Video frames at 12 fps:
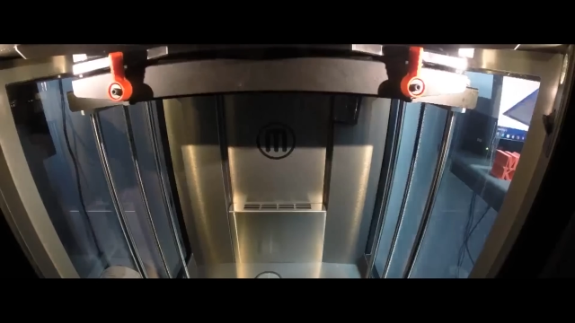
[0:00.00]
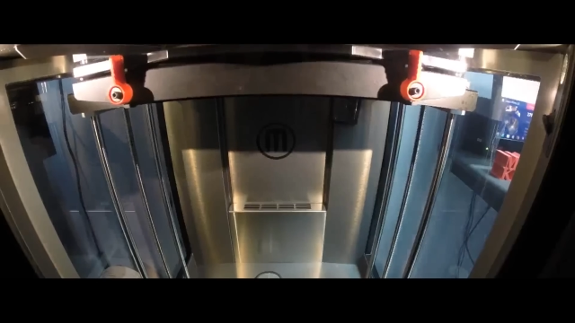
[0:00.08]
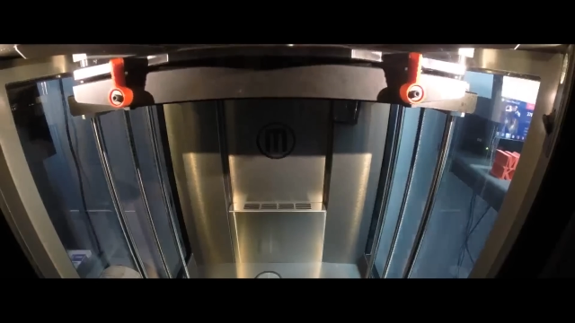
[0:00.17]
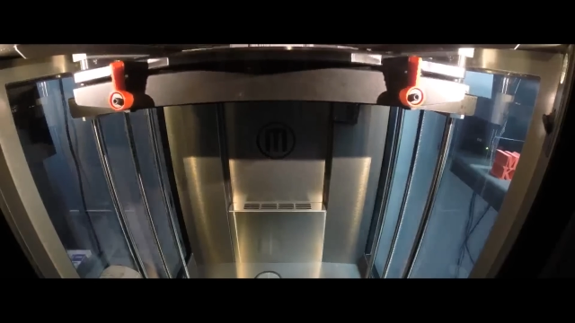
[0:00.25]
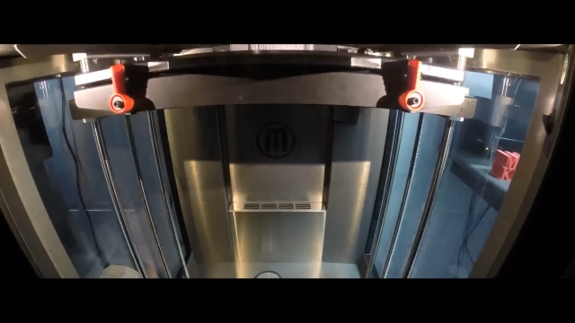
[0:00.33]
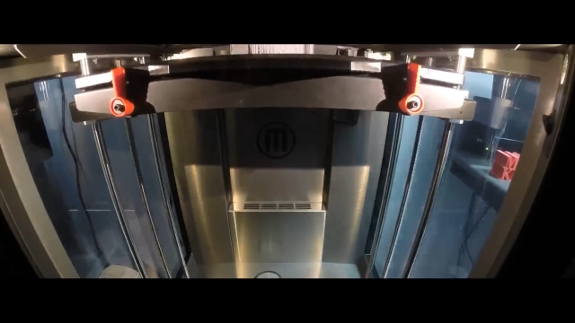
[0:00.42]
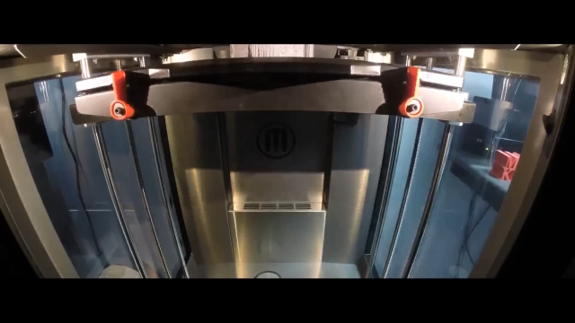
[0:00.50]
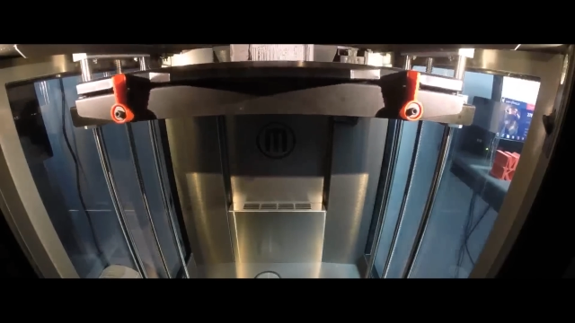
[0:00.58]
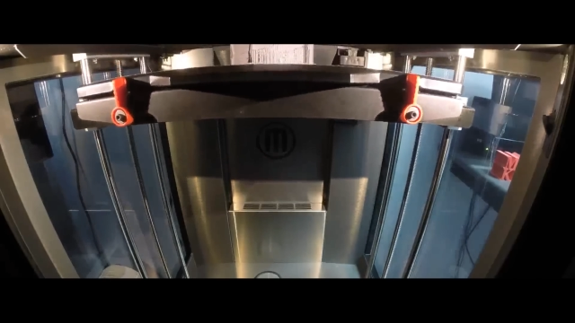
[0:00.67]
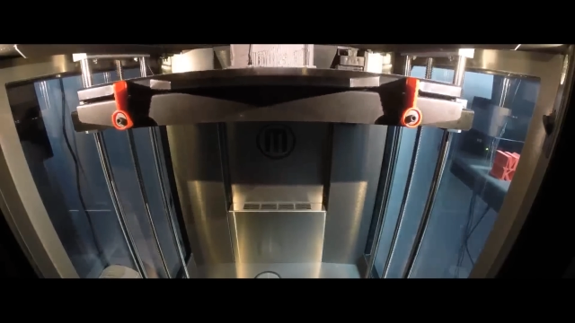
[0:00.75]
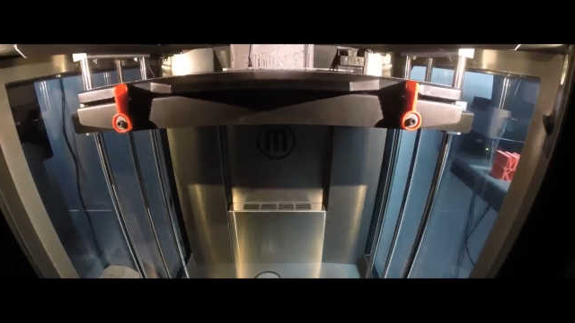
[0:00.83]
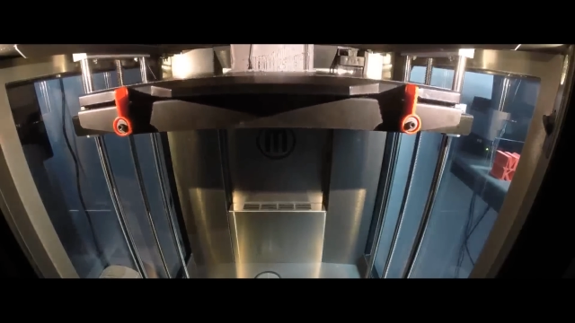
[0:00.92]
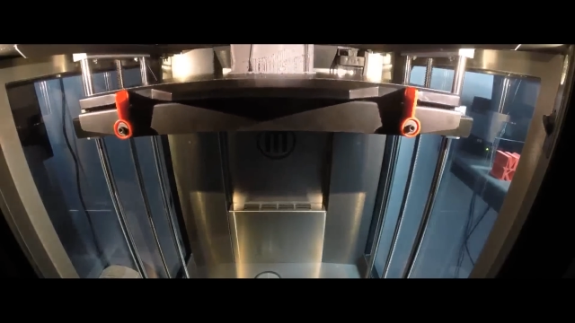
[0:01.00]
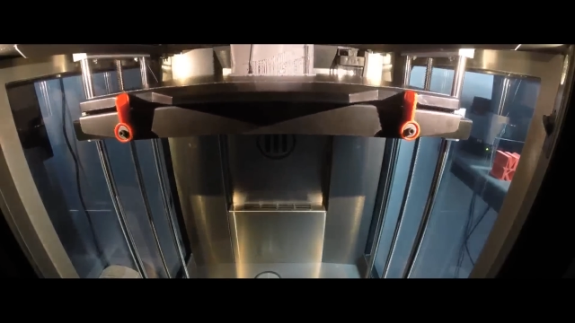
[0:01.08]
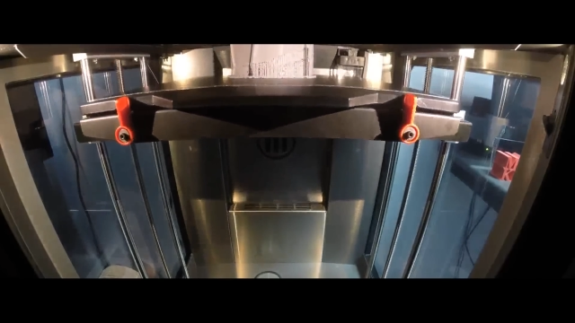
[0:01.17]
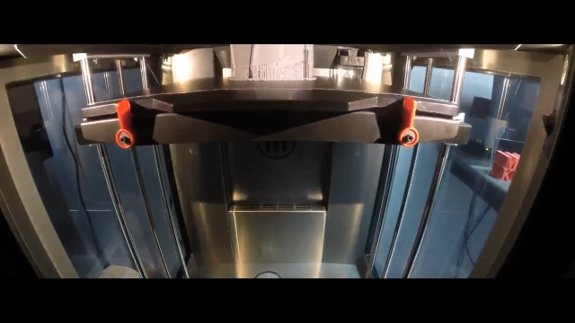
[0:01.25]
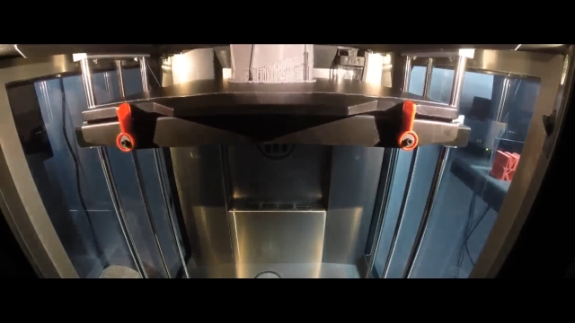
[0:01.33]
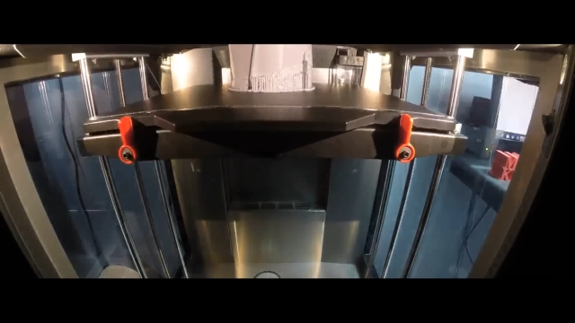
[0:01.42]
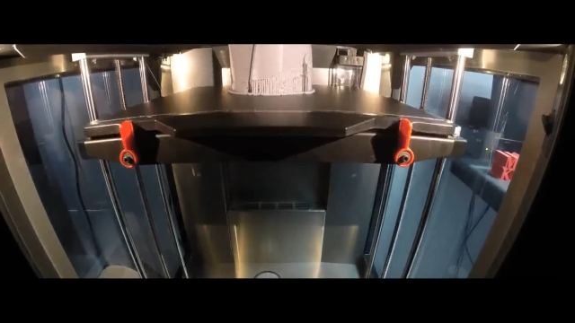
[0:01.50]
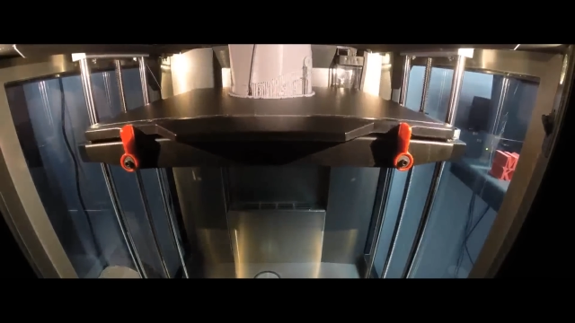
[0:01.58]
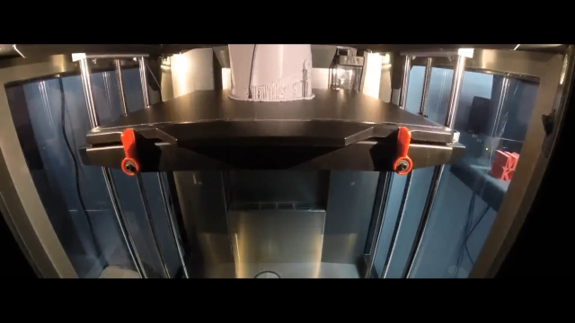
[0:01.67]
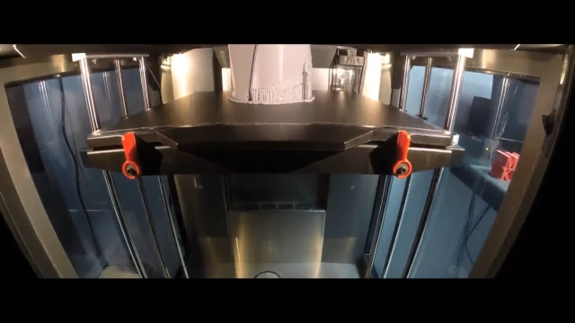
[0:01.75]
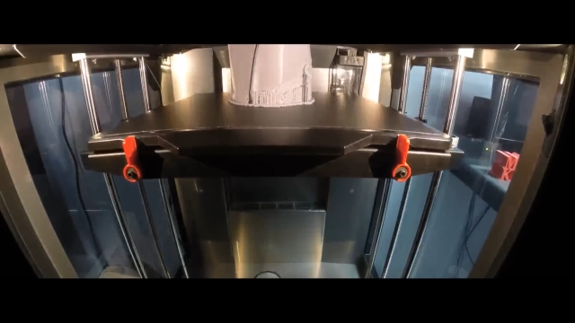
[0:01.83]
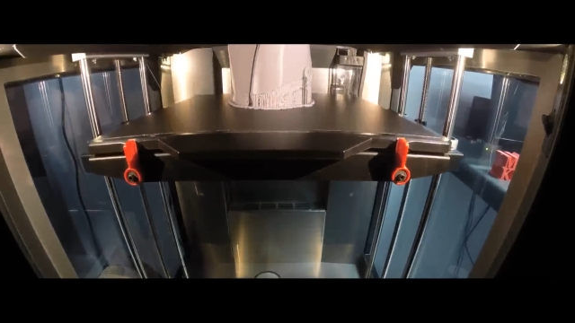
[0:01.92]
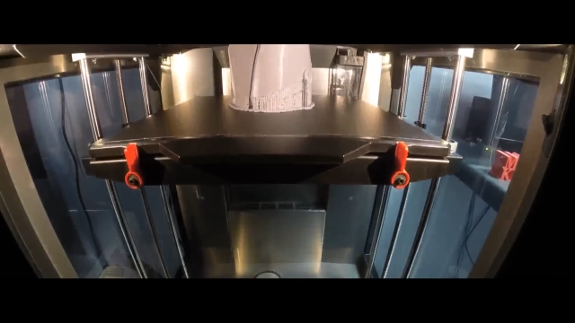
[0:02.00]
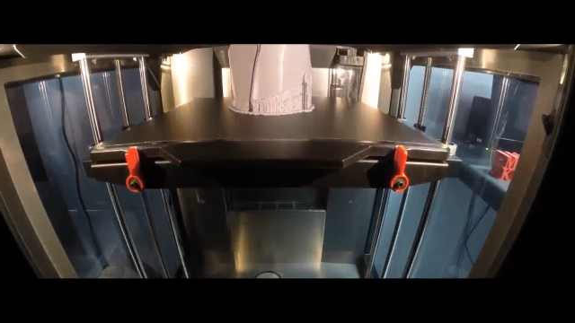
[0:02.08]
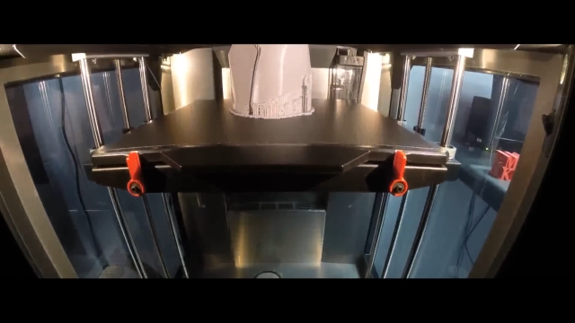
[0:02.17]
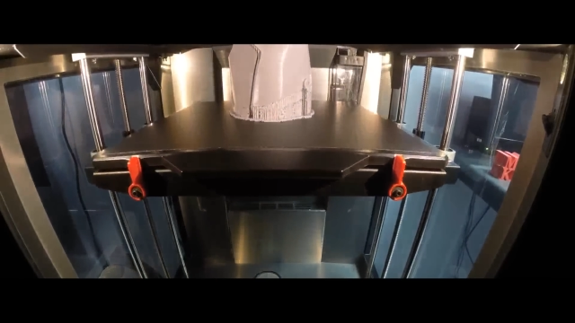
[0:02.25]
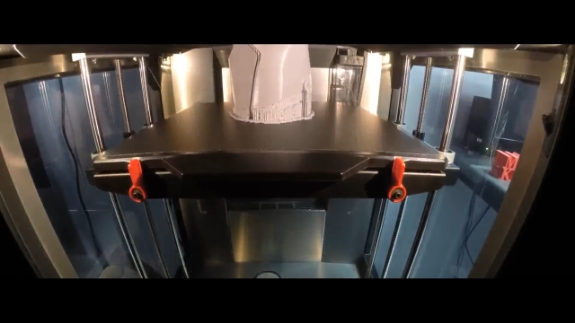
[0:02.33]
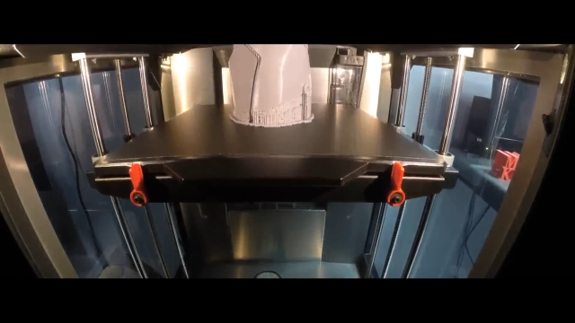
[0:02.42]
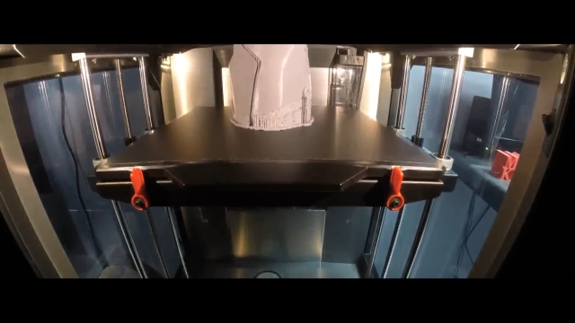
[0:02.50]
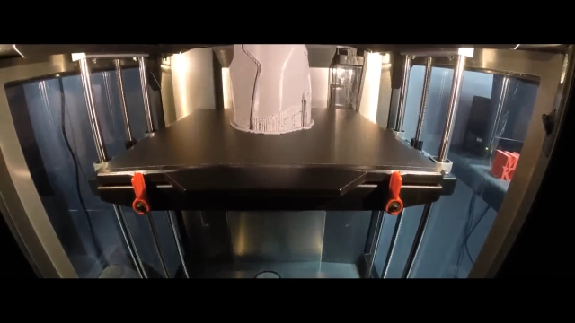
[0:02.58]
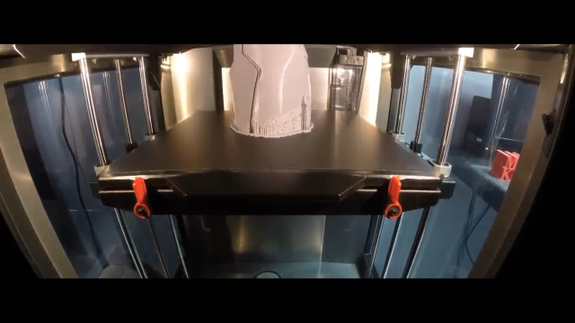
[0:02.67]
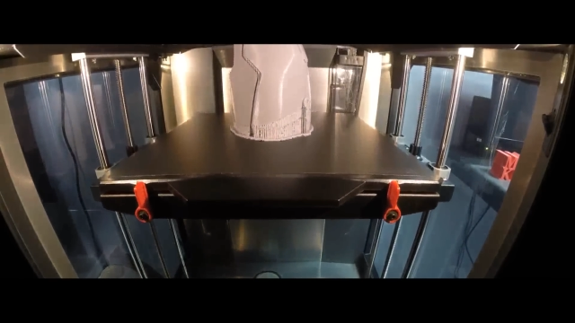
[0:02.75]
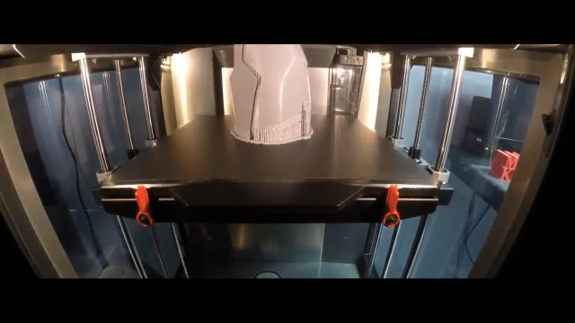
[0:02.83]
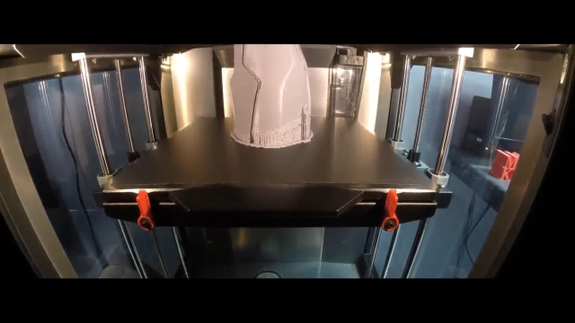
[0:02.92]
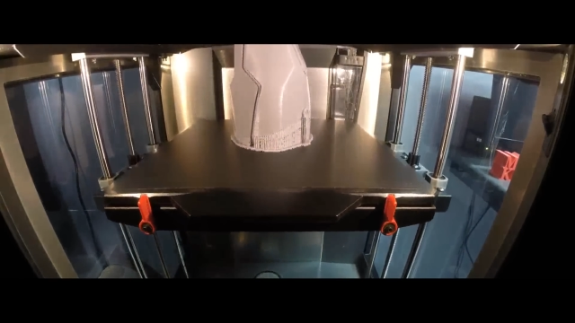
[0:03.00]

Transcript: Nobody's mouth can be seen.